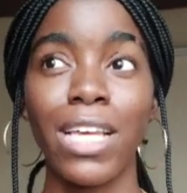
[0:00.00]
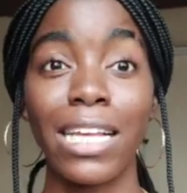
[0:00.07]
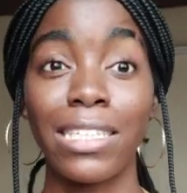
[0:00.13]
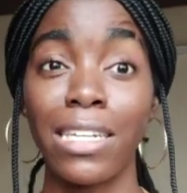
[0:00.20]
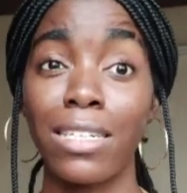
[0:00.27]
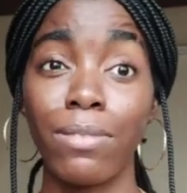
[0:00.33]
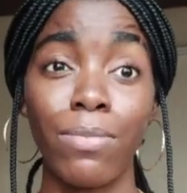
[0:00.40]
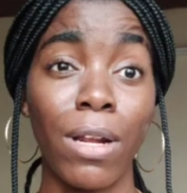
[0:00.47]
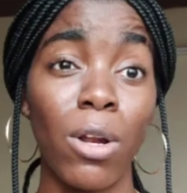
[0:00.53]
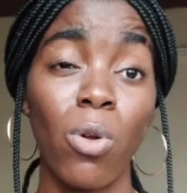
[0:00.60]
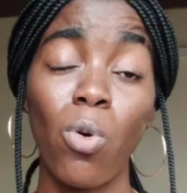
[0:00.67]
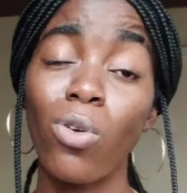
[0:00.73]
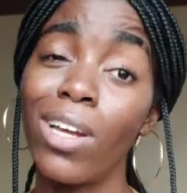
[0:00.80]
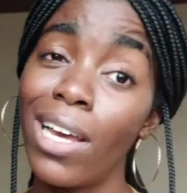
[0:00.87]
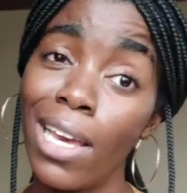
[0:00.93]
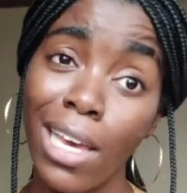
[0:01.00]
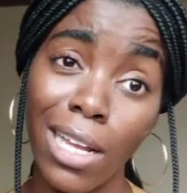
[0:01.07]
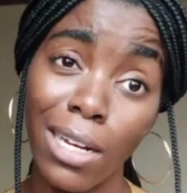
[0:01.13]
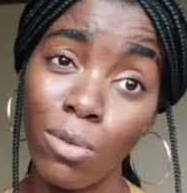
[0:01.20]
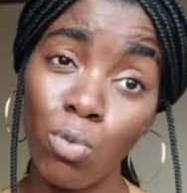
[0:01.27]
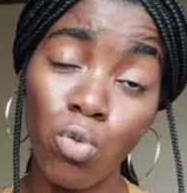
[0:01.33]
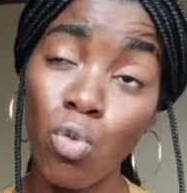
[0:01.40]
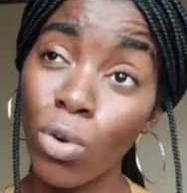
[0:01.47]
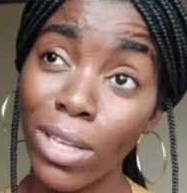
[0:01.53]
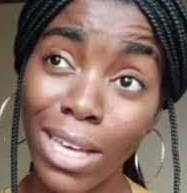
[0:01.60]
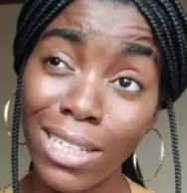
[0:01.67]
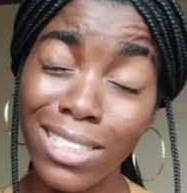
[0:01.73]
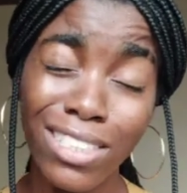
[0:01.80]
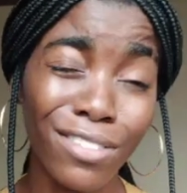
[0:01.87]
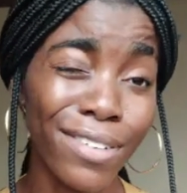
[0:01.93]
I said the older hair wool
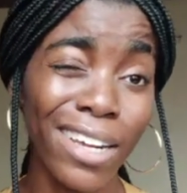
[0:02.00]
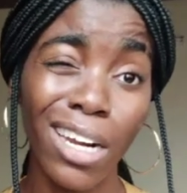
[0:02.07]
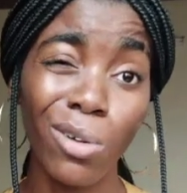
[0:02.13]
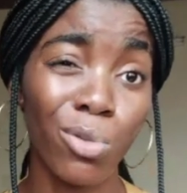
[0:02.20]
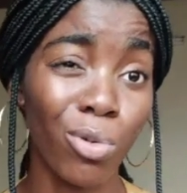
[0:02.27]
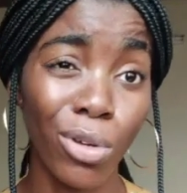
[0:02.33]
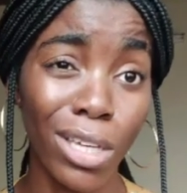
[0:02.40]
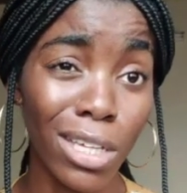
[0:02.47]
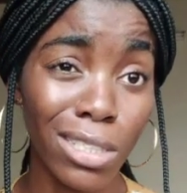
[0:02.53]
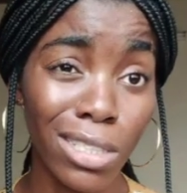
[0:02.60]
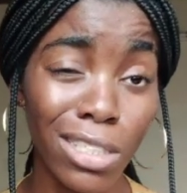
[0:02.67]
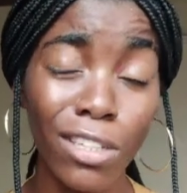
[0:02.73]
gets, the finer wool gets.